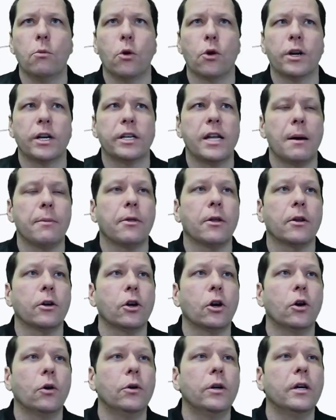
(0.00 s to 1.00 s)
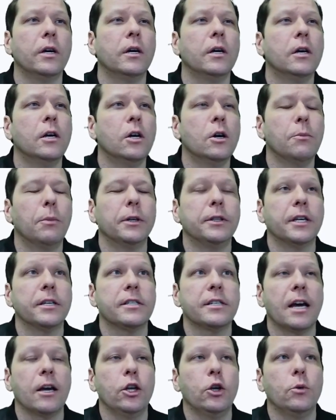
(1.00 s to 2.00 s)
in depth on code, but this is
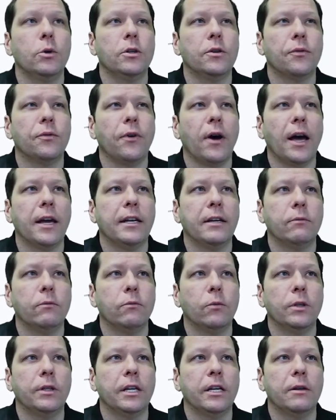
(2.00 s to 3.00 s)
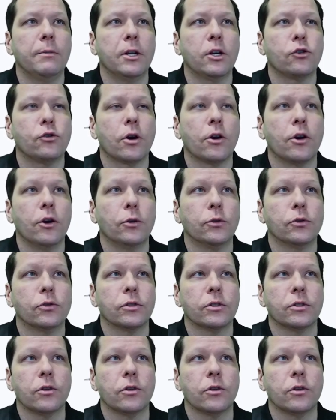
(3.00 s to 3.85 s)
how you would define it with the administrator users.